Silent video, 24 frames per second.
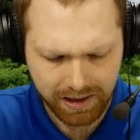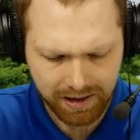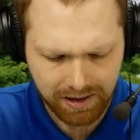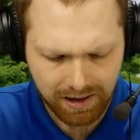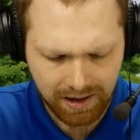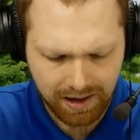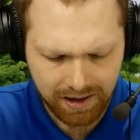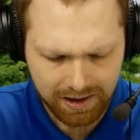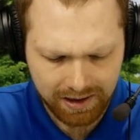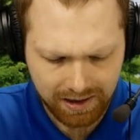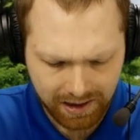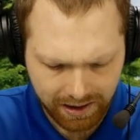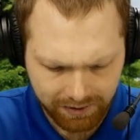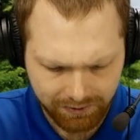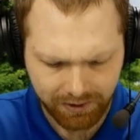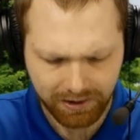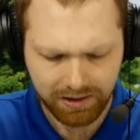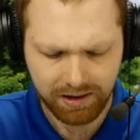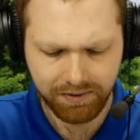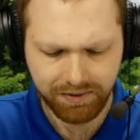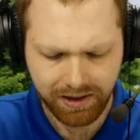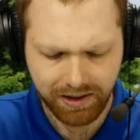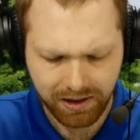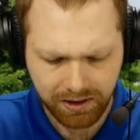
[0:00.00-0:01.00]
God and every
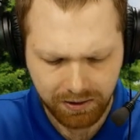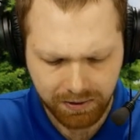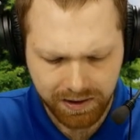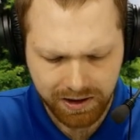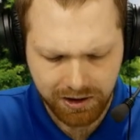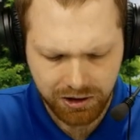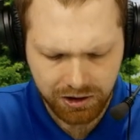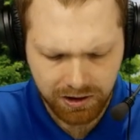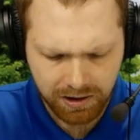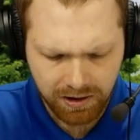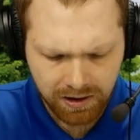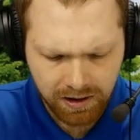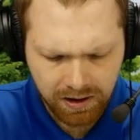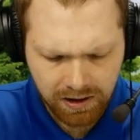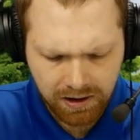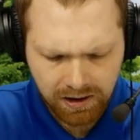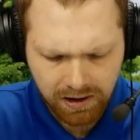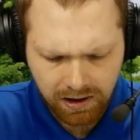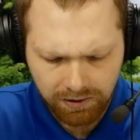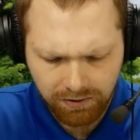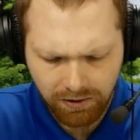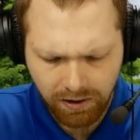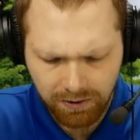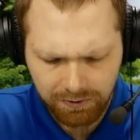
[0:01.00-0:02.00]
living creature
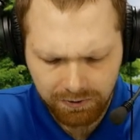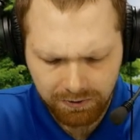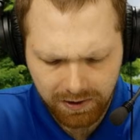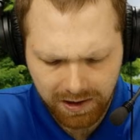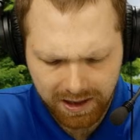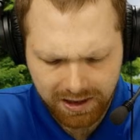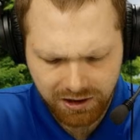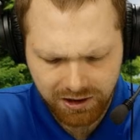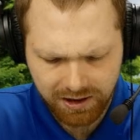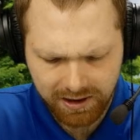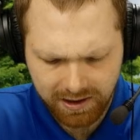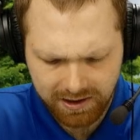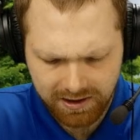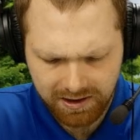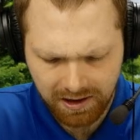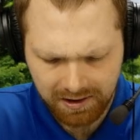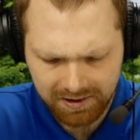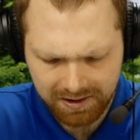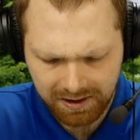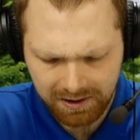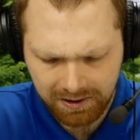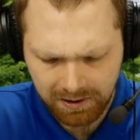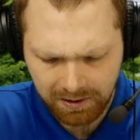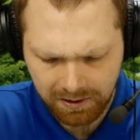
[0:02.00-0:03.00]
of all flesh that is
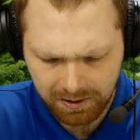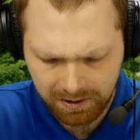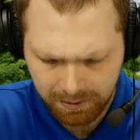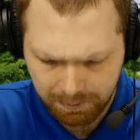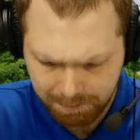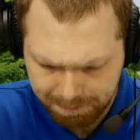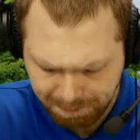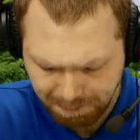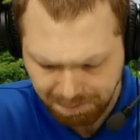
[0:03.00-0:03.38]
on the earth.